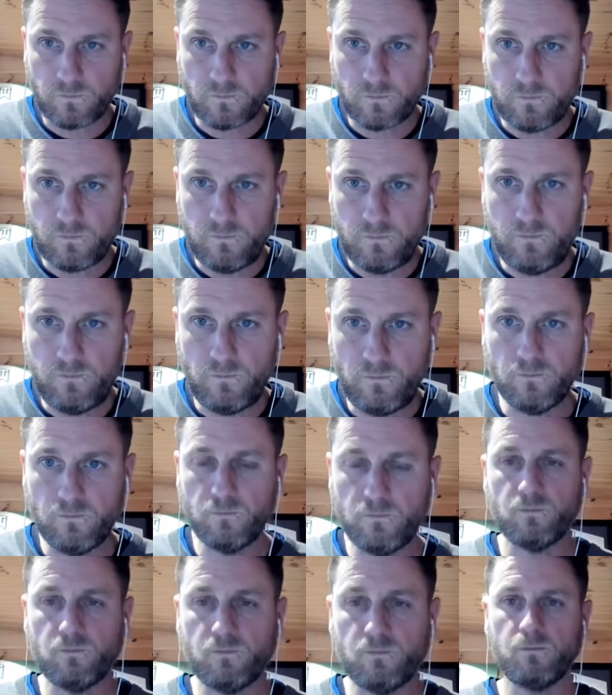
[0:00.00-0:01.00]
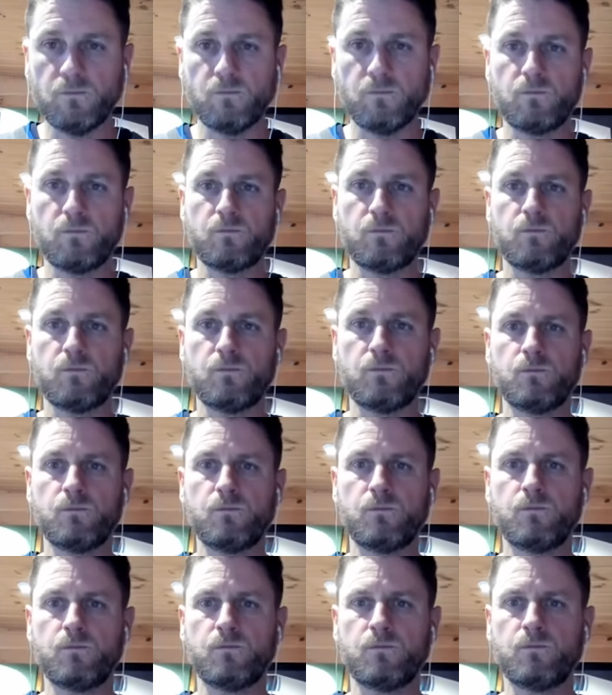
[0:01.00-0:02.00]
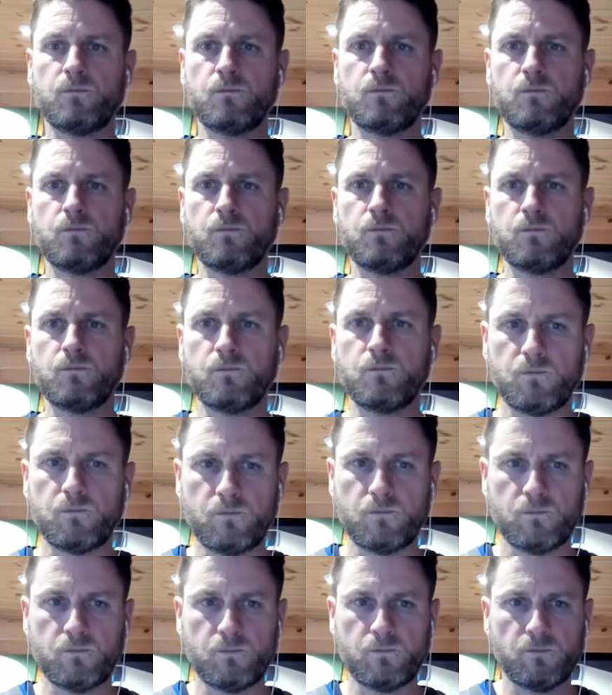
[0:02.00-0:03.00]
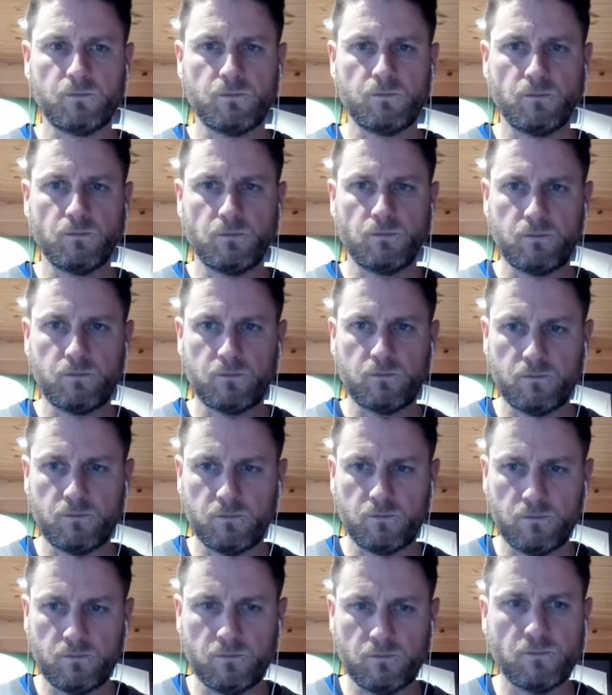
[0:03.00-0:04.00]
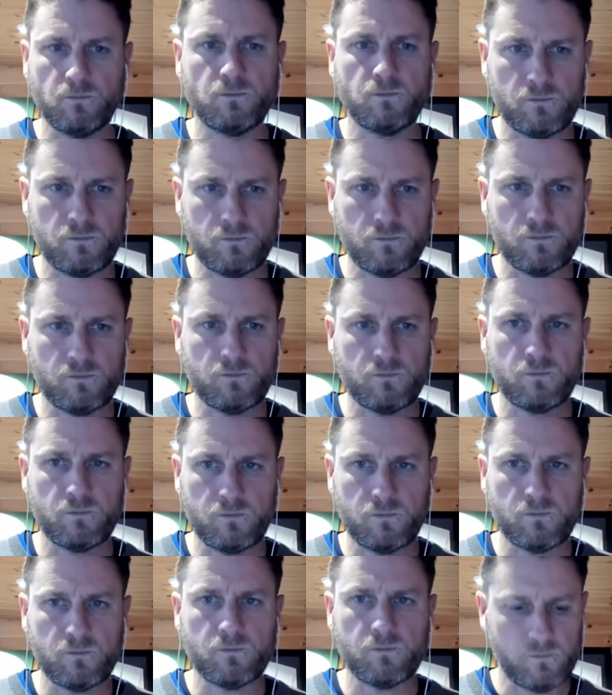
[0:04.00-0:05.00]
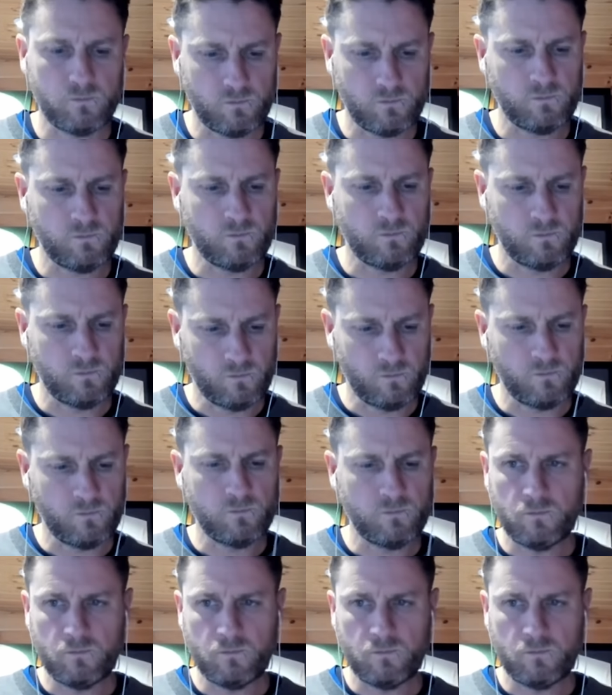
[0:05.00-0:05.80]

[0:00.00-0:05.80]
No words are spoken by the person on screen.